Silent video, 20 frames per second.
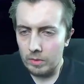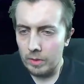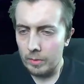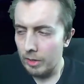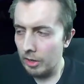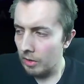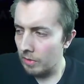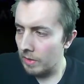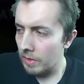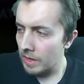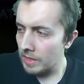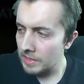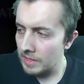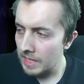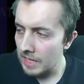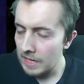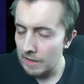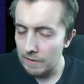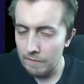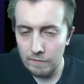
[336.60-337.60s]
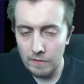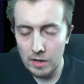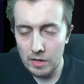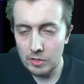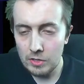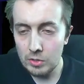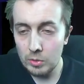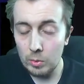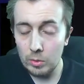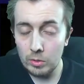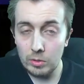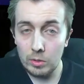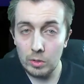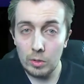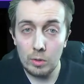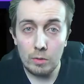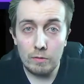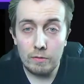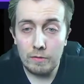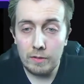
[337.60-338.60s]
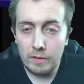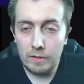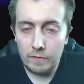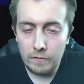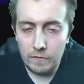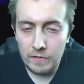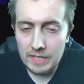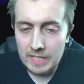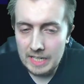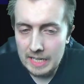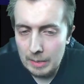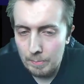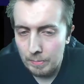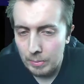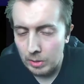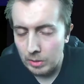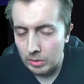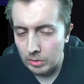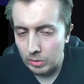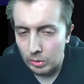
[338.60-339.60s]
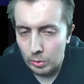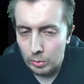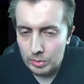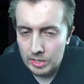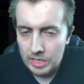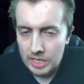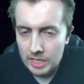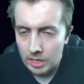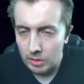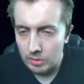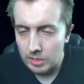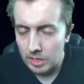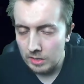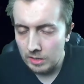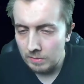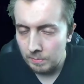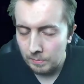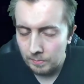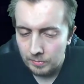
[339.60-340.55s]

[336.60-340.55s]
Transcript: we go. There's the first squad of Philippe Coutinho done.